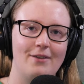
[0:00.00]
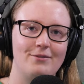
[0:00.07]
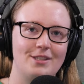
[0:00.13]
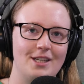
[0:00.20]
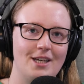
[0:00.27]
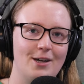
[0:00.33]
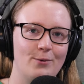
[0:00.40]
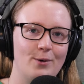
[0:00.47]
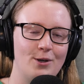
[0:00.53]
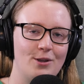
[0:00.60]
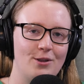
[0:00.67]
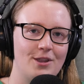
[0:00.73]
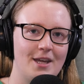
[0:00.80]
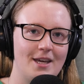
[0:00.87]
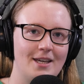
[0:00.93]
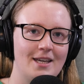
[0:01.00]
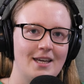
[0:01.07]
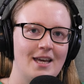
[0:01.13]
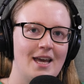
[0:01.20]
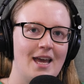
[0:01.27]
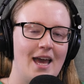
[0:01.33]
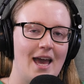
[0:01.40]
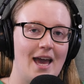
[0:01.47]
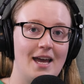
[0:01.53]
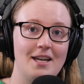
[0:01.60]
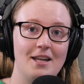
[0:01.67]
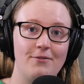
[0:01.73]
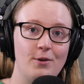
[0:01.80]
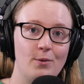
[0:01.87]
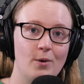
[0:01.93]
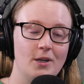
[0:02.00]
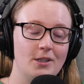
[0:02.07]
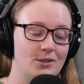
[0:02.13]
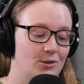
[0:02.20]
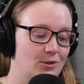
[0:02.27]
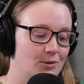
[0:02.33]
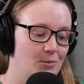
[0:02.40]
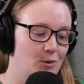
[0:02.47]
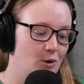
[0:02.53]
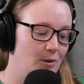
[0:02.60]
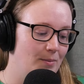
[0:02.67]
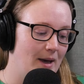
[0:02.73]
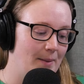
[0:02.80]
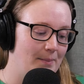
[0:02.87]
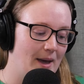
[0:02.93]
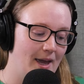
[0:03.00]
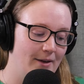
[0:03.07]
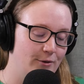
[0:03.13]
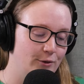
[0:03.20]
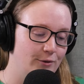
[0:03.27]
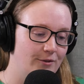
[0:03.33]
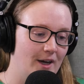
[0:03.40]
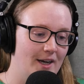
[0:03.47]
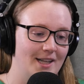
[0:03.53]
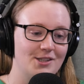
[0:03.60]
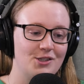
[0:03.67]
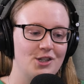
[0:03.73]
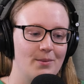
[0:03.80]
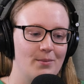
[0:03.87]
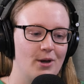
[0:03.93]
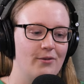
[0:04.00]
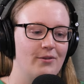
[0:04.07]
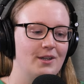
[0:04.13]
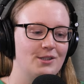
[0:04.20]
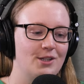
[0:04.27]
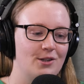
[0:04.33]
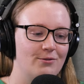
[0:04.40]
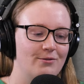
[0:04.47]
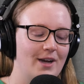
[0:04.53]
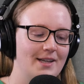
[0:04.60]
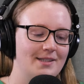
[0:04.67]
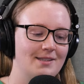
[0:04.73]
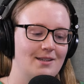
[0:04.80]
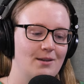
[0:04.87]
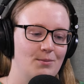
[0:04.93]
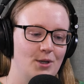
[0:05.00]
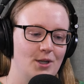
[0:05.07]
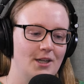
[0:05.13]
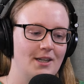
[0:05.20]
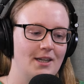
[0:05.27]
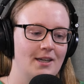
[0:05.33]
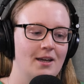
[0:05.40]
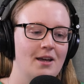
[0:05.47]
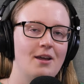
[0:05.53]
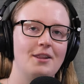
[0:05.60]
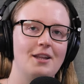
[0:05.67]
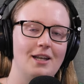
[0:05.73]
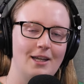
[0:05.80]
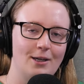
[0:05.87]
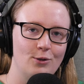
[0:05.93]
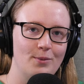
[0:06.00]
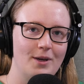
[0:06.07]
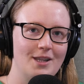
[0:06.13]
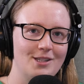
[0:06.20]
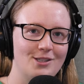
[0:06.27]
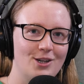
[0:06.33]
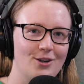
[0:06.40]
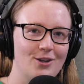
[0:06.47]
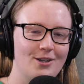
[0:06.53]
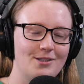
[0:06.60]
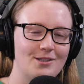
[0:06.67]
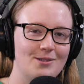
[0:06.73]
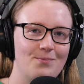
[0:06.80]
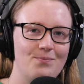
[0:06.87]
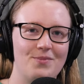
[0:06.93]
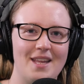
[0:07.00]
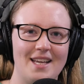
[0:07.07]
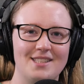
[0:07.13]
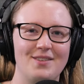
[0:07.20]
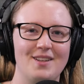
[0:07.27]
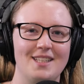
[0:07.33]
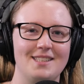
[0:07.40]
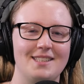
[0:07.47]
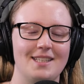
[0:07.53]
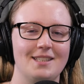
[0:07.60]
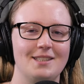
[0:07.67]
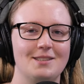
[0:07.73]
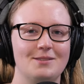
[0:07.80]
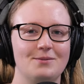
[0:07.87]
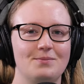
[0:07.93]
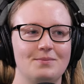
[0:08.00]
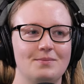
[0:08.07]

We'd love to hear what you think. And if you want to talk more about behavioral finance, jump over to the Rask community. The link will be in the show notes. Thanks for listening.